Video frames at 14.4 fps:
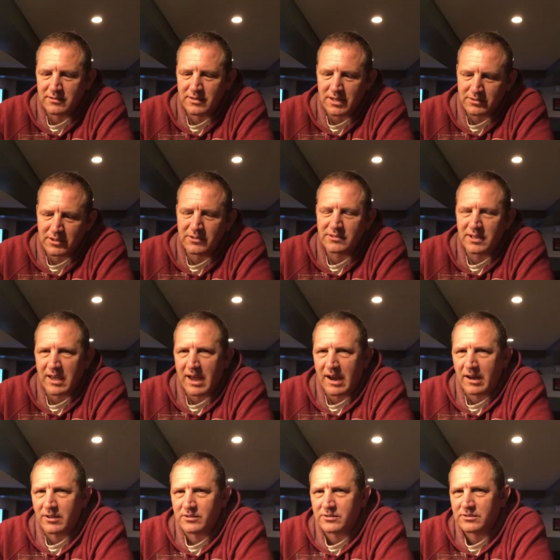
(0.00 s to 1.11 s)
that this thing
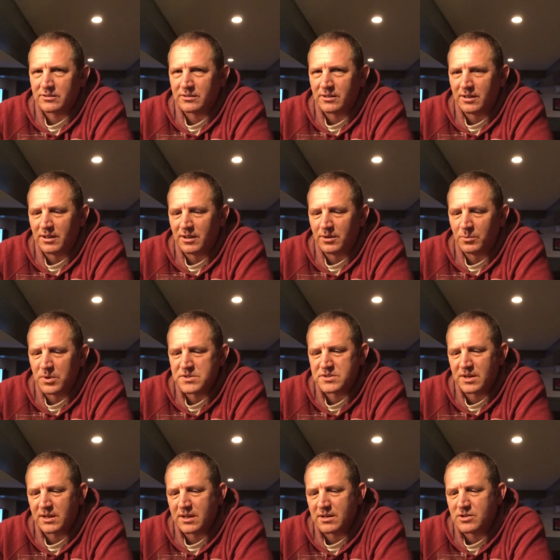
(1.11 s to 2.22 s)
has uh, once
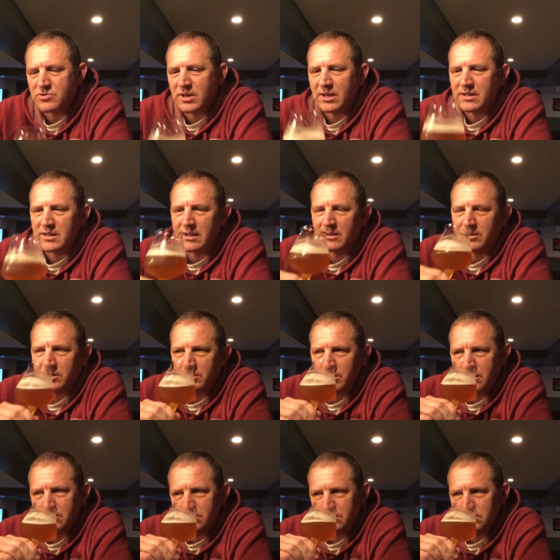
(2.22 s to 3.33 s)
I kind of drink it down a little
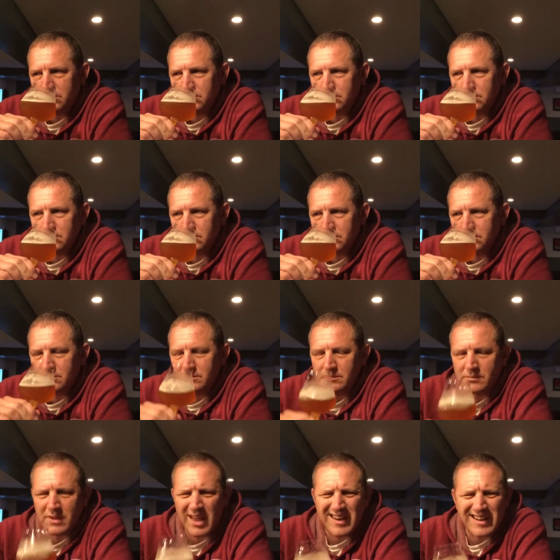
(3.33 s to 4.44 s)
bit.
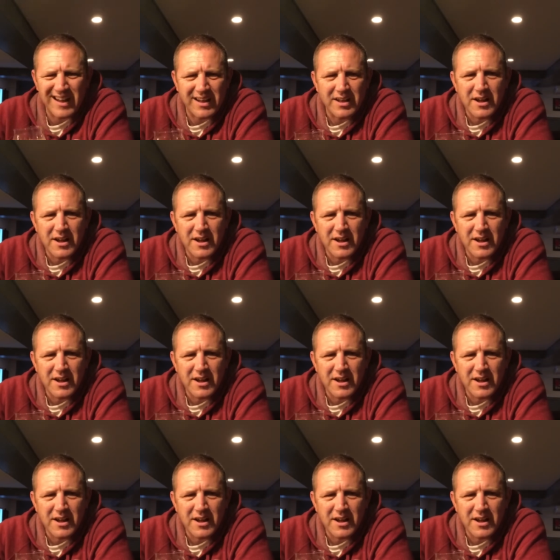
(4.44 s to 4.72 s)
Mm. And